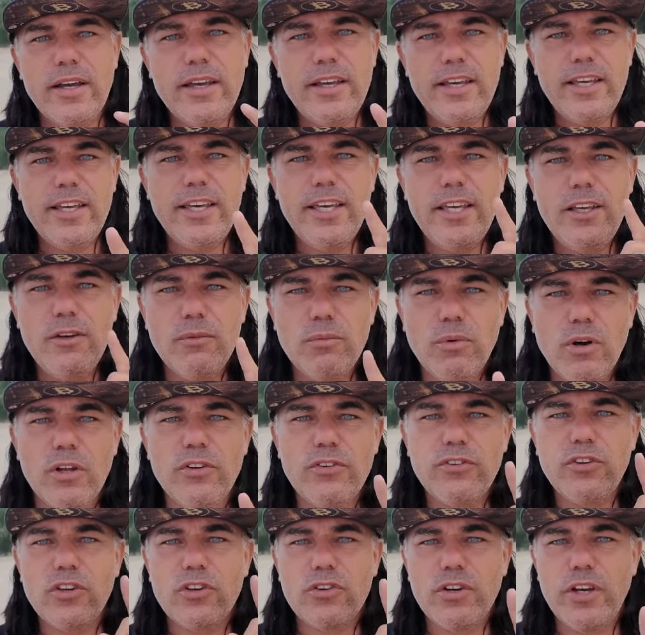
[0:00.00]
He
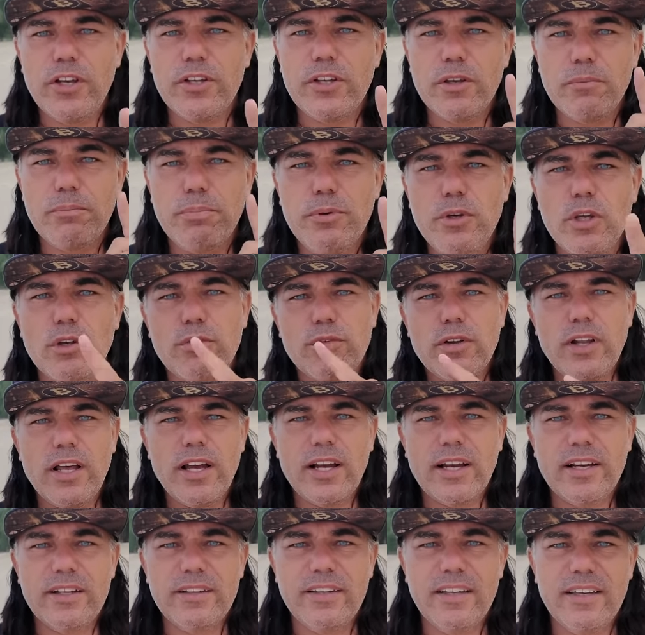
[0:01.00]
wants to create a beautiful
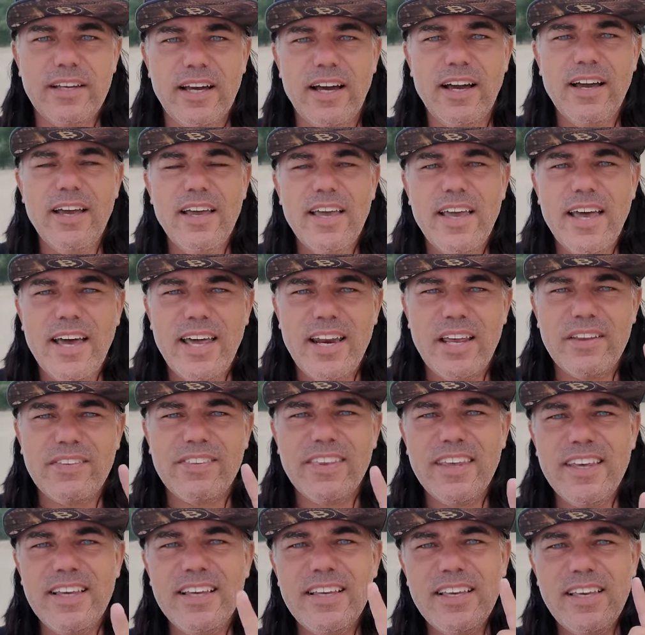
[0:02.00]
Argentina, and I
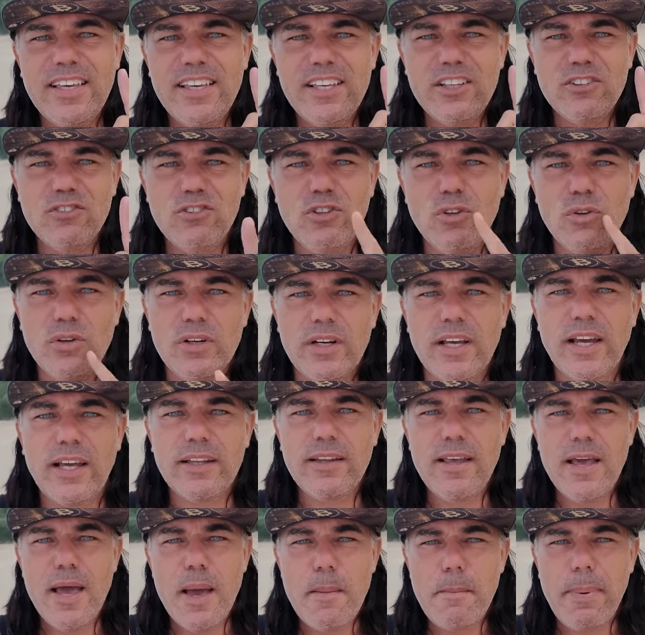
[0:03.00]
think he's doing
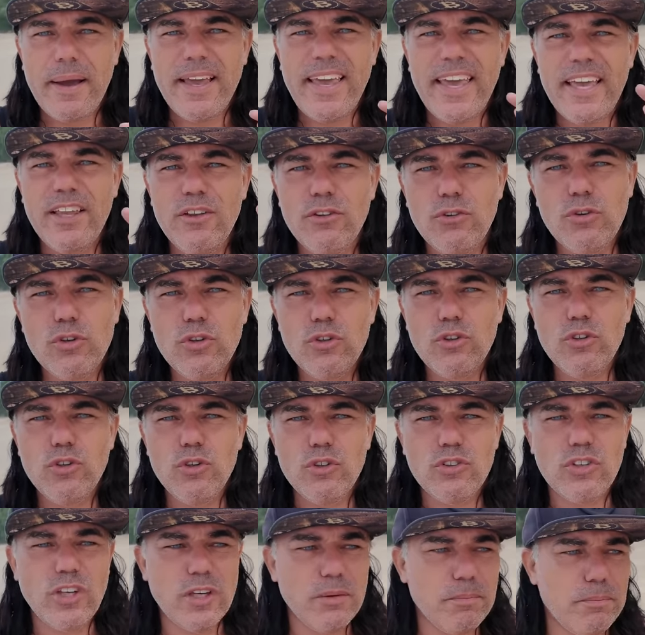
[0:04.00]
that by
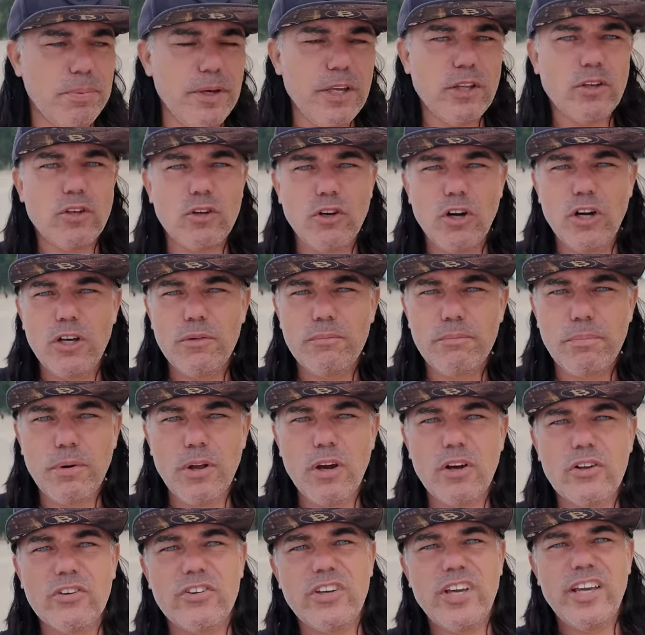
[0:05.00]
introducing Bitcoin,
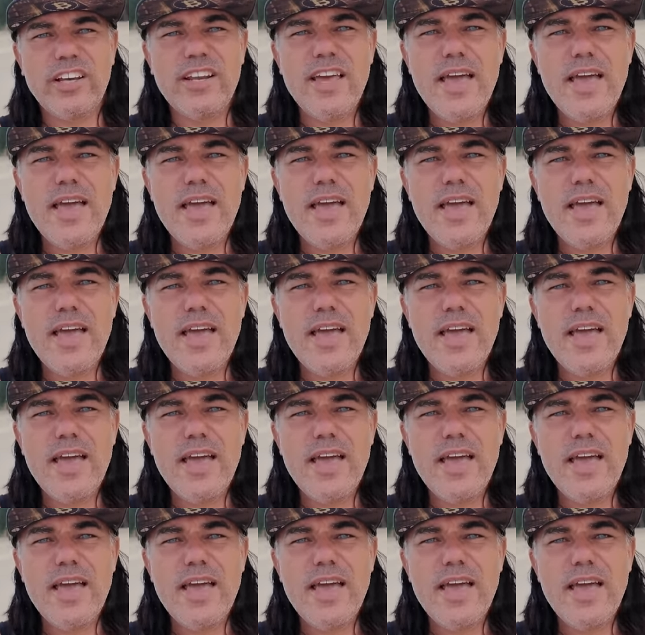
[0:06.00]
blockchain,